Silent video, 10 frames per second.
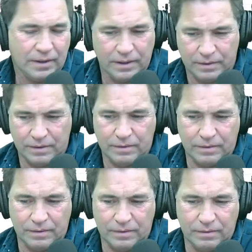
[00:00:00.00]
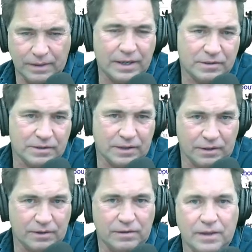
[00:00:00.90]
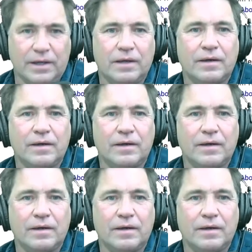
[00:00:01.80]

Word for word: and that is not a good thing.